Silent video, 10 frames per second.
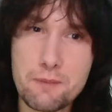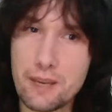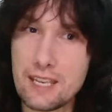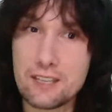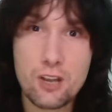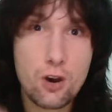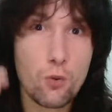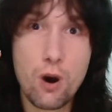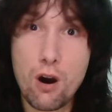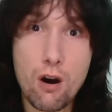But he's
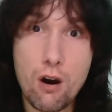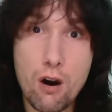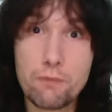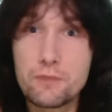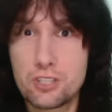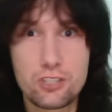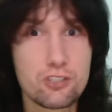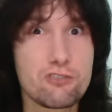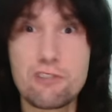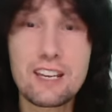whoa,
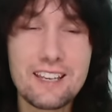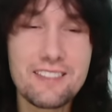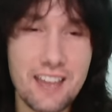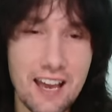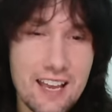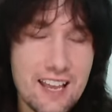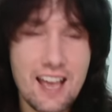straight in there.